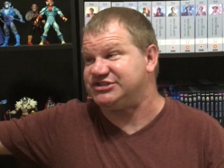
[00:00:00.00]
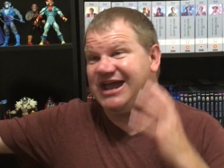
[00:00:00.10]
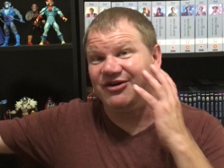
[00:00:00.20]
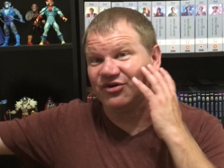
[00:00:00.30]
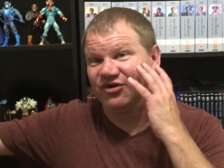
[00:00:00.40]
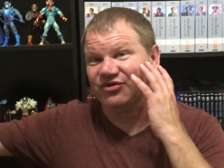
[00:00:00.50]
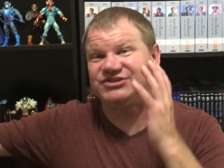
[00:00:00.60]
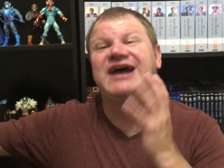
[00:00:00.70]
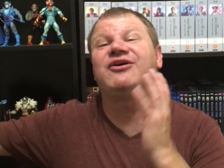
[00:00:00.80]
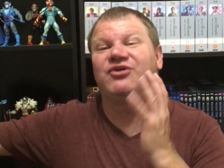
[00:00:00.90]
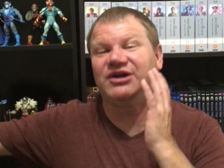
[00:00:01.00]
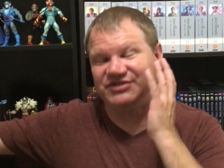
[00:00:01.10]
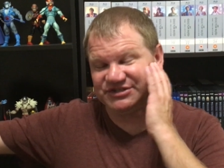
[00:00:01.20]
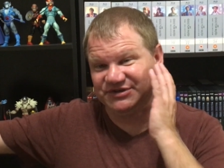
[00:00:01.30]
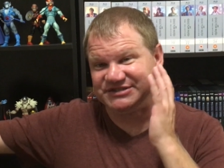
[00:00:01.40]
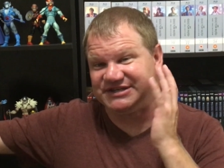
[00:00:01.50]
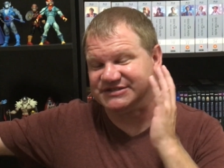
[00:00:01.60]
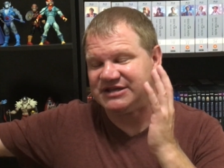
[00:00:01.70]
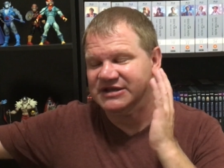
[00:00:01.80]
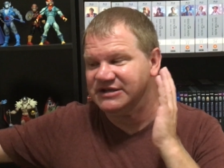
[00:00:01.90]
terror, I think is what he
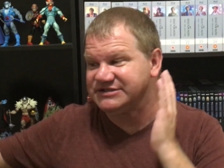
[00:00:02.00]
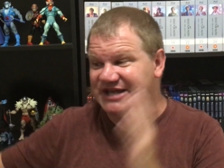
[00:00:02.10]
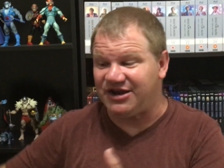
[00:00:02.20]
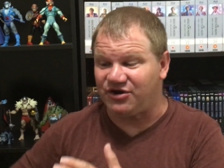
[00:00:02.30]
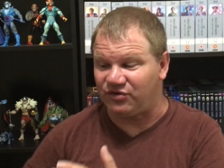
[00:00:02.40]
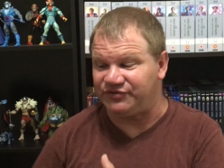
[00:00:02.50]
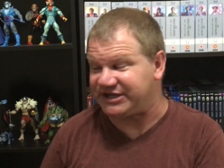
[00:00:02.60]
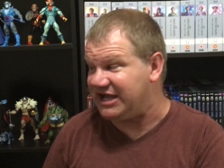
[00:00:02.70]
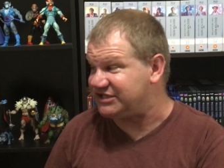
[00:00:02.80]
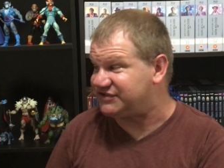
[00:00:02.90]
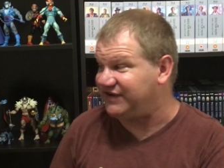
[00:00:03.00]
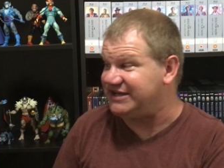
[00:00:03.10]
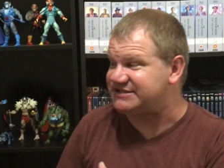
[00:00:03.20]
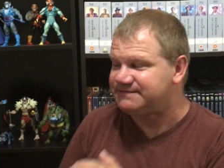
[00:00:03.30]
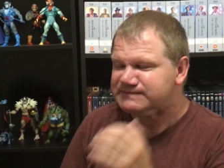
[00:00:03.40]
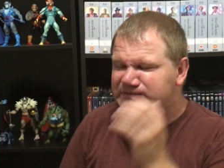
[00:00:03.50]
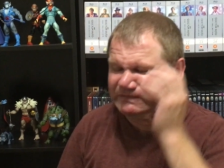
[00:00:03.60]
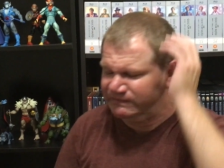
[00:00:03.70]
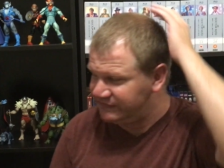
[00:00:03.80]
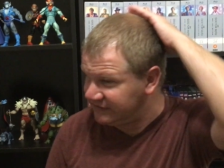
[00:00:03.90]
says, terror on the guy's face.
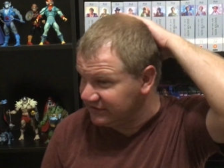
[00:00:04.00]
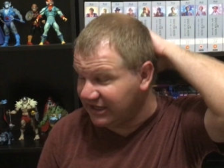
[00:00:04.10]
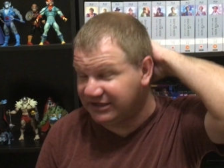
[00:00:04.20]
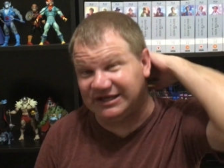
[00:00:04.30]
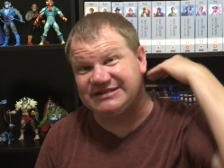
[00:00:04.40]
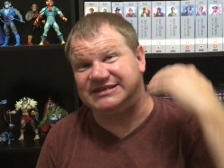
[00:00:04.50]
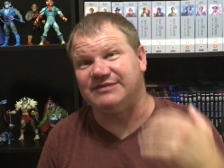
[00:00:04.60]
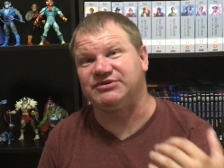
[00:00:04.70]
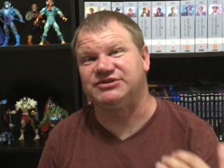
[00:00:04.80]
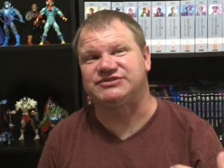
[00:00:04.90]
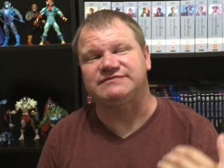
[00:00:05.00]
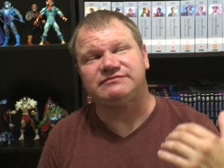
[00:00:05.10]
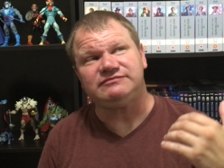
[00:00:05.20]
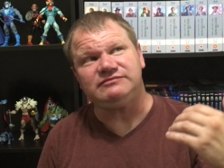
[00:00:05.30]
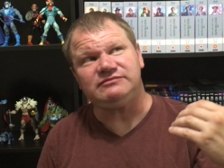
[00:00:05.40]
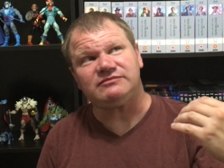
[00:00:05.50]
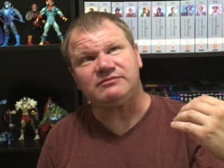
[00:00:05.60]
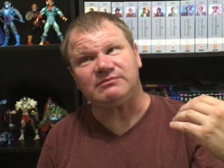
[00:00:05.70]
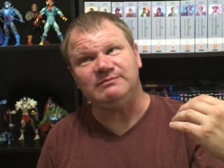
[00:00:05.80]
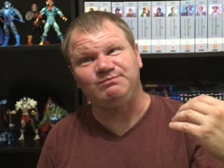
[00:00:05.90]
I like that because
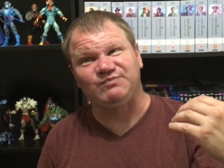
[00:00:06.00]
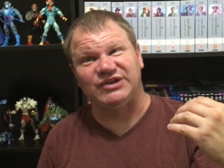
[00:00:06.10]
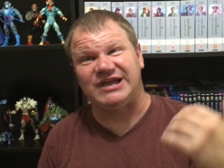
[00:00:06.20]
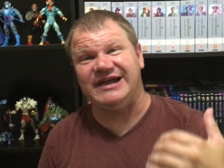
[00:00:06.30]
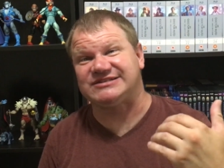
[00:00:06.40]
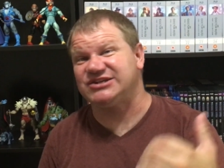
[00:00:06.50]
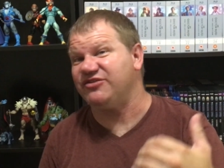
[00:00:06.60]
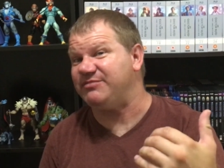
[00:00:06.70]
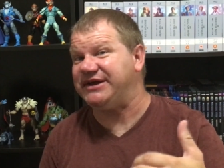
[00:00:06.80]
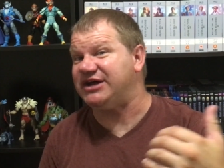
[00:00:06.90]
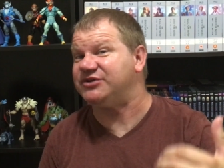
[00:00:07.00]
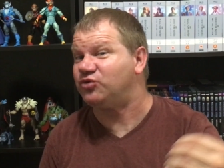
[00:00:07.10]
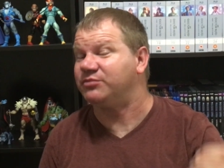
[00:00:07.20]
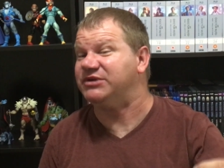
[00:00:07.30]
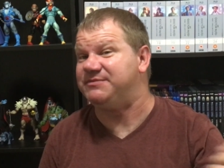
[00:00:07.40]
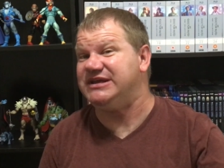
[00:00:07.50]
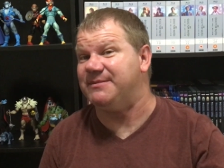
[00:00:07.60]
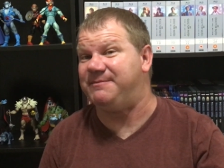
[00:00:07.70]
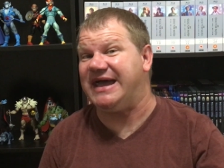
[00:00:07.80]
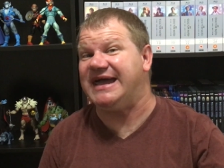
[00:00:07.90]
the guy himself might not normally be a
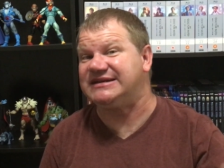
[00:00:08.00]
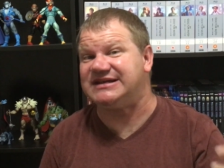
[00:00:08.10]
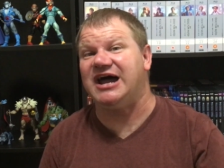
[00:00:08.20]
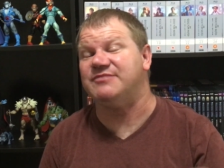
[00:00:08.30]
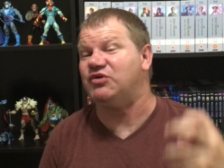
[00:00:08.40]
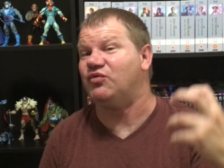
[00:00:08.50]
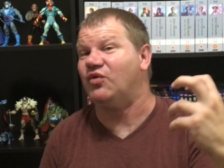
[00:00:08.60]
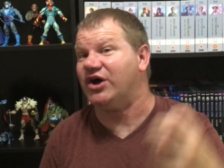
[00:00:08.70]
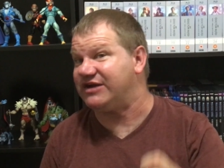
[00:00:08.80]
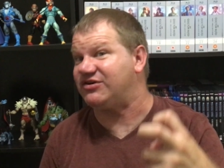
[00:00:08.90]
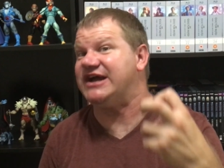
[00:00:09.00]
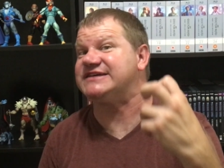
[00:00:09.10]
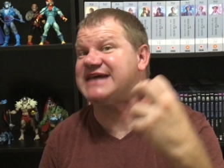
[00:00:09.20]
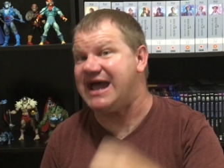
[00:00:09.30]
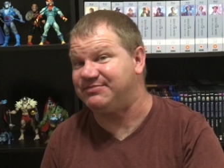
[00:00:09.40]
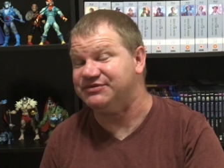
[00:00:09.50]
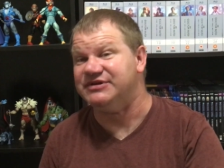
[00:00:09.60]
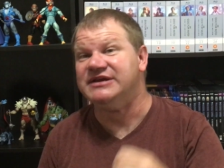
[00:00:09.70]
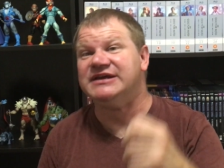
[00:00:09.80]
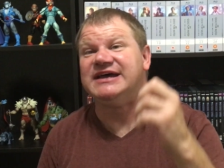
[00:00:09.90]
bad guy, but whatever has happened
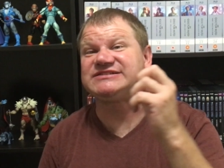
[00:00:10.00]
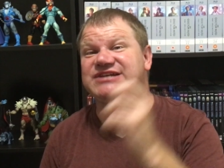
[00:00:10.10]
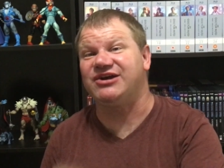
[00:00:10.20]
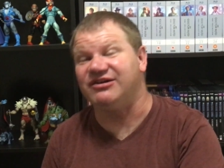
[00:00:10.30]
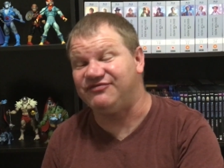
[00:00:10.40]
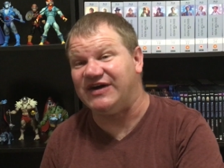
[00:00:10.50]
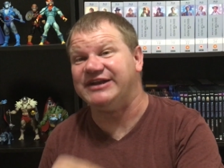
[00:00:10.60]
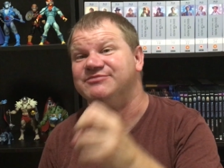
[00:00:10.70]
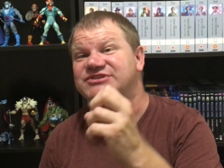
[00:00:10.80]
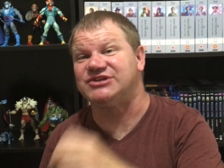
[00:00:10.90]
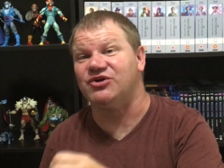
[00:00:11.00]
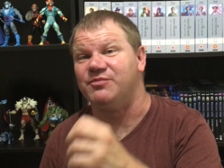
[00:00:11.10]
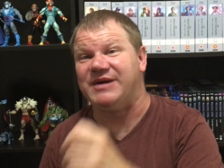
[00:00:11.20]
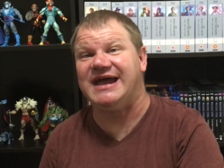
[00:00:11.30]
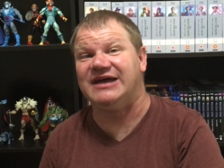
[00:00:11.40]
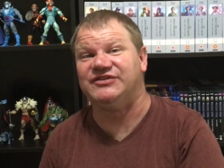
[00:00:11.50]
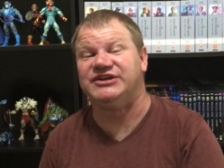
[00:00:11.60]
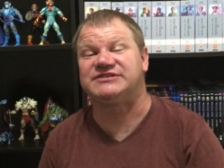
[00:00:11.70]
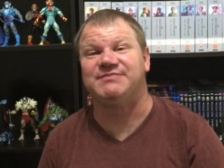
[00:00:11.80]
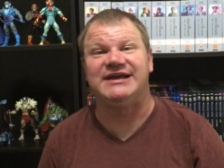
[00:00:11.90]
has terrified him so bad that
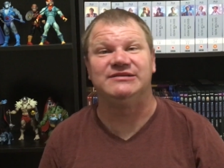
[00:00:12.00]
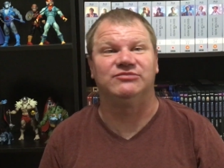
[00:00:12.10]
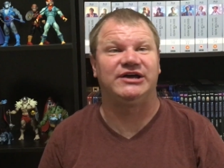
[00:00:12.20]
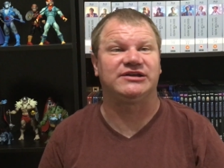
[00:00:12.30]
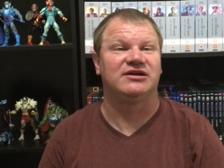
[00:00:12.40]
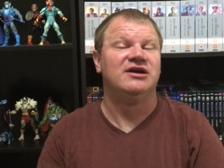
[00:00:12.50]
it's made him like